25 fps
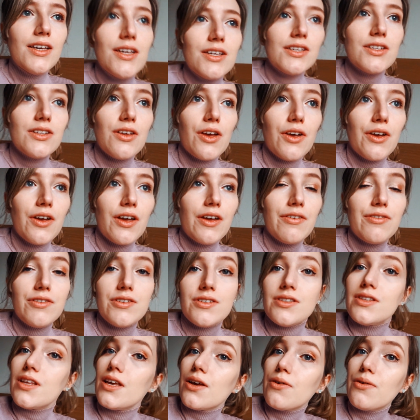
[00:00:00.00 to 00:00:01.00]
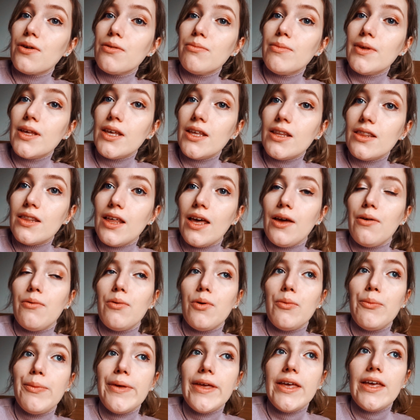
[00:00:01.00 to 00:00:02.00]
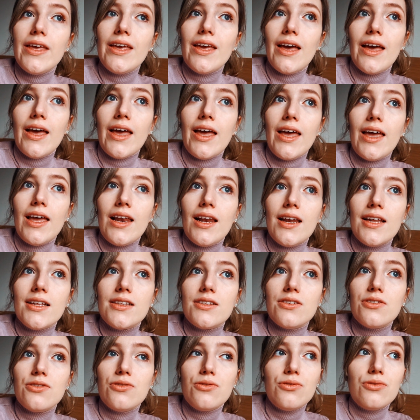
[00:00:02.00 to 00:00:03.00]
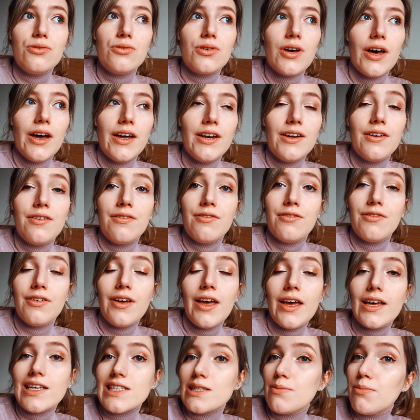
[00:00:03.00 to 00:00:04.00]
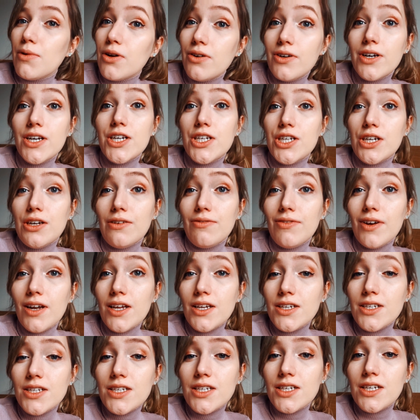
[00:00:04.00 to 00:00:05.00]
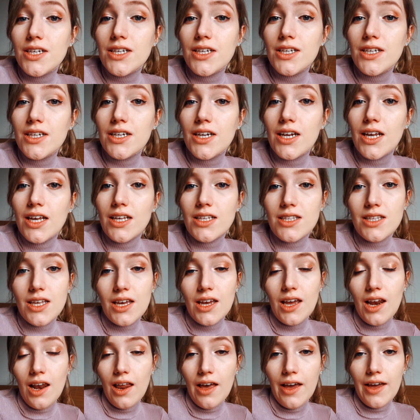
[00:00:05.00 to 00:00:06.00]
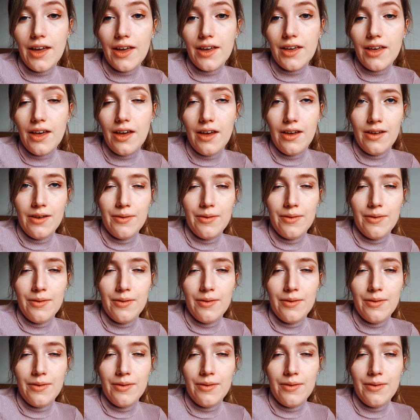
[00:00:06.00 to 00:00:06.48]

So if you stick with me, there will be a little kind of exploration of London as I like